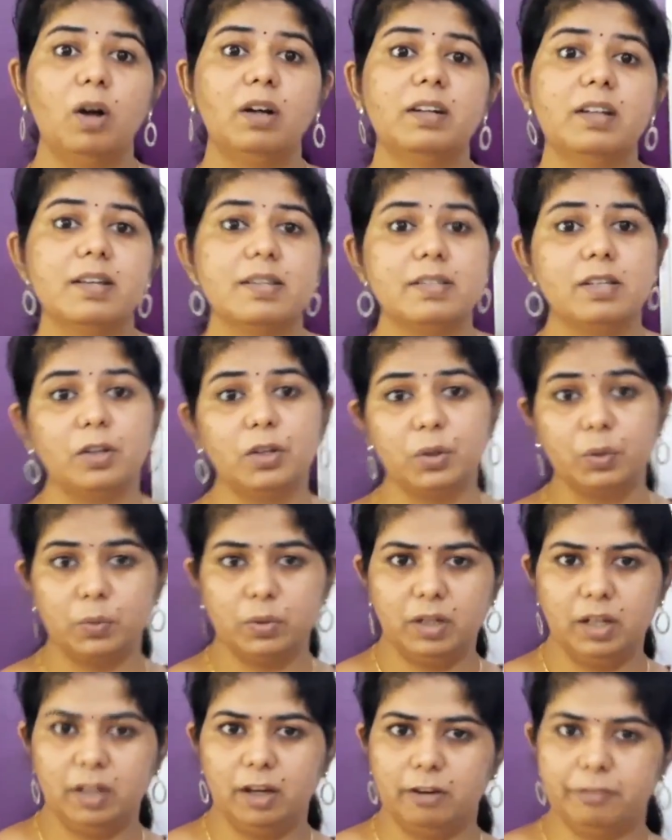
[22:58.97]
what is the
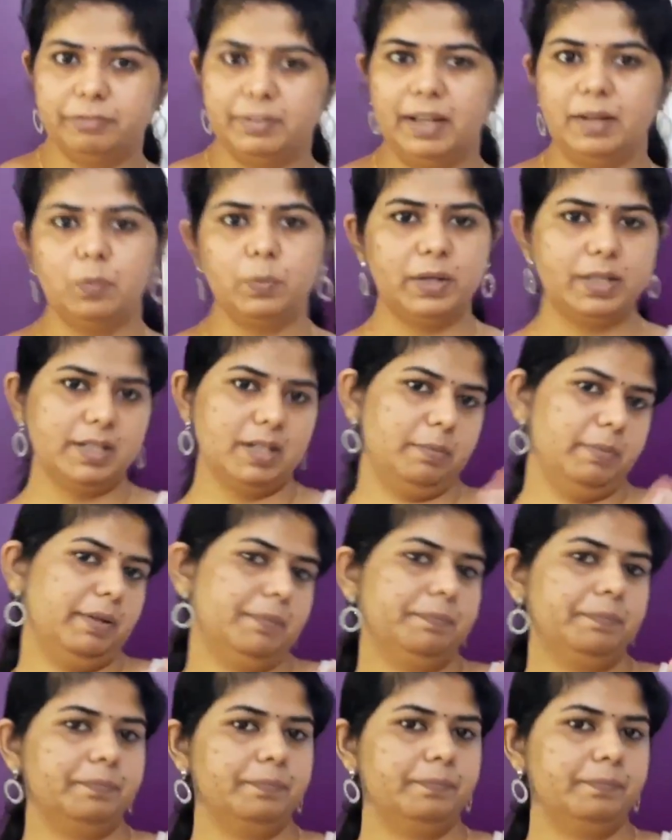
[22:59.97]
duty of that vitamin.